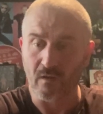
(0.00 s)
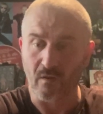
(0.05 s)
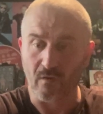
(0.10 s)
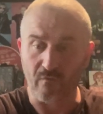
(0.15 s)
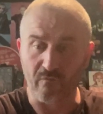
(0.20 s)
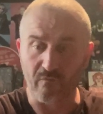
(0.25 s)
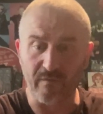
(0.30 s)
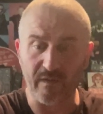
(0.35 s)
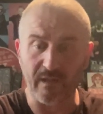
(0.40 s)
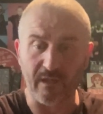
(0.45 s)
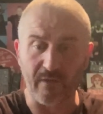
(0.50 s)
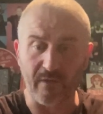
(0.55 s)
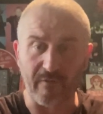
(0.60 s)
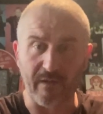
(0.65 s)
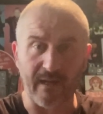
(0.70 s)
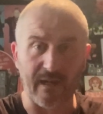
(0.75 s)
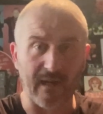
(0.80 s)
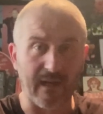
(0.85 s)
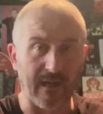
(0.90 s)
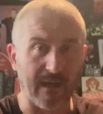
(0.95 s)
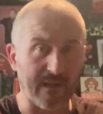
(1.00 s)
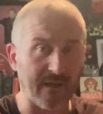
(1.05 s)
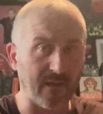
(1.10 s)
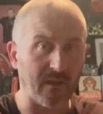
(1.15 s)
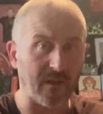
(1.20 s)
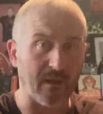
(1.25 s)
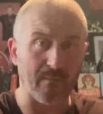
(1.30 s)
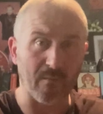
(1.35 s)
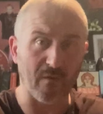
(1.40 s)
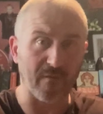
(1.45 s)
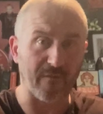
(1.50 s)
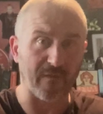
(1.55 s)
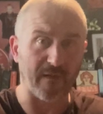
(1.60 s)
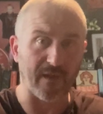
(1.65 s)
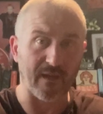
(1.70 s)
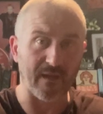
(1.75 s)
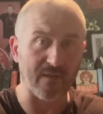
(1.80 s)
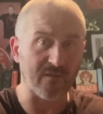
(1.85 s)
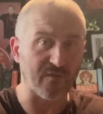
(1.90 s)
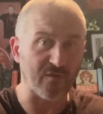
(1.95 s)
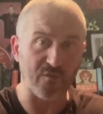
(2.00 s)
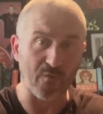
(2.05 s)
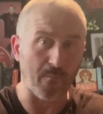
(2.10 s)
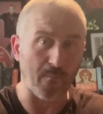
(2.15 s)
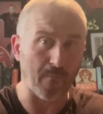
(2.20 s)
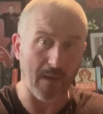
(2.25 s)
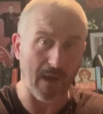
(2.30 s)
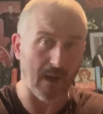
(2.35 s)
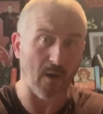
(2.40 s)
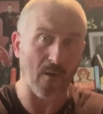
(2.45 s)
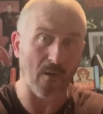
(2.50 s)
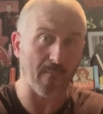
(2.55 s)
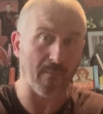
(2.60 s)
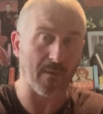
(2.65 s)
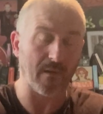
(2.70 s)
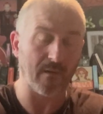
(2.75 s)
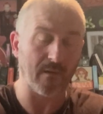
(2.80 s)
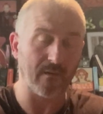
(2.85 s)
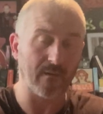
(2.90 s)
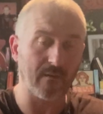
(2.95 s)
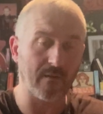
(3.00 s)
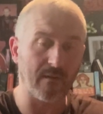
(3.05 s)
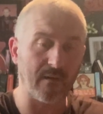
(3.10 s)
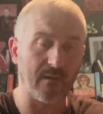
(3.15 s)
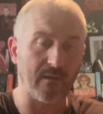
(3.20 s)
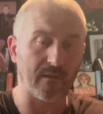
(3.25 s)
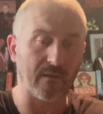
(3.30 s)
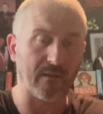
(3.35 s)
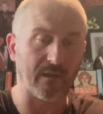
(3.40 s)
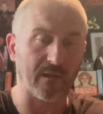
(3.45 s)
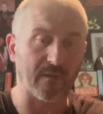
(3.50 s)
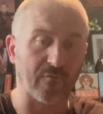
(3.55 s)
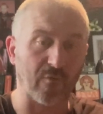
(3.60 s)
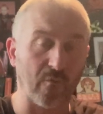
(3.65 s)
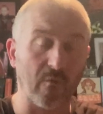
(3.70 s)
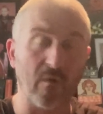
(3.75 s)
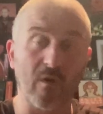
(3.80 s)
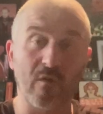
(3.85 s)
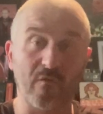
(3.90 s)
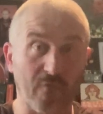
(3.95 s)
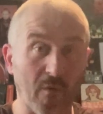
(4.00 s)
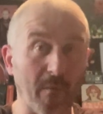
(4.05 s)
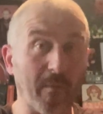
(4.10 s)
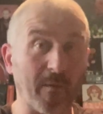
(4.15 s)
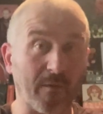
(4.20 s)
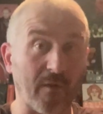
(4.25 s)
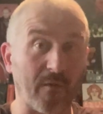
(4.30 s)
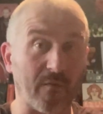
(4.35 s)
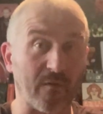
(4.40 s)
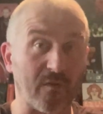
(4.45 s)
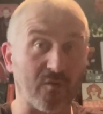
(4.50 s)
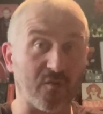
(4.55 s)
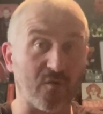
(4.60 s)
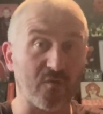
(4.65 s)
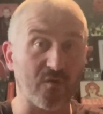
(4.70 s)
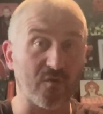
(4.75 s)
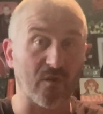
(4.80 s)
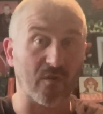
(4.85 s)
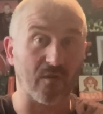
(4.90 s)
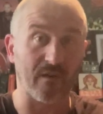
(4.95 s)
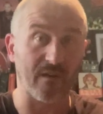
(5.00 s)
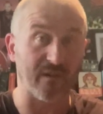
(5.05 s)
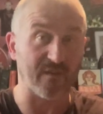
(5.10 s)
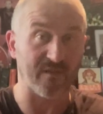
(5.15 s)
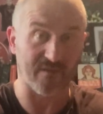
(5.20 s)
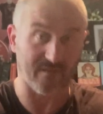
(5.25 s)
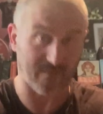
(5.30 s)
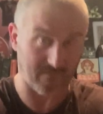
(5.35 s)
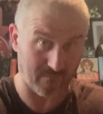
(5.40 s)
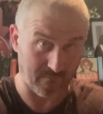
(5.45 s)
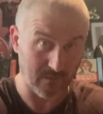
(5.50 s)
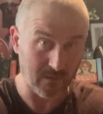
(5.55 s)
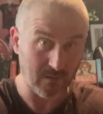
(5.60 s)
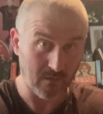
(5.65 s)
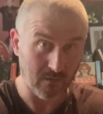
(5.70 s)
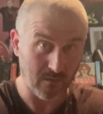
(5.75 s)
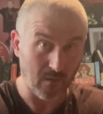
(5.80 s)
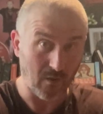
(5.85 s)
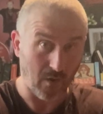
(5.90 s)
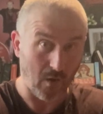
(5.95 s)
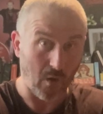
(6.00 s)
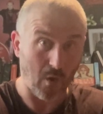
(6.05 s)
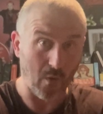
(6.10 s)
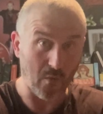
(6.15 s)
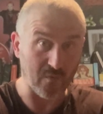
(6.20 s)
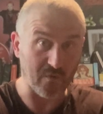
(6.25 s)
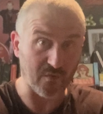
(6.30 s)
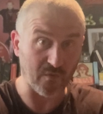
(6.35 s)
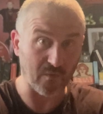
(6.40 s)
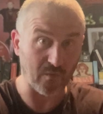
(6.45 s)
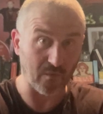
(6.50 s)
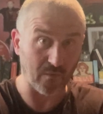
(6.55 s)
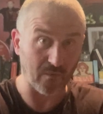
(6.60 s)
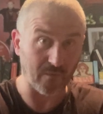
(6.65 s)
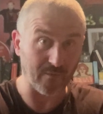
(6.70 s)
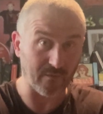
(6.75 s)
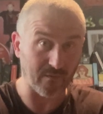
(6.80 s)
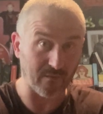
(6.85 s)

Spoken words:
really great. Cillian Murphy is superb in the lead role. Robert Downey Jr. is also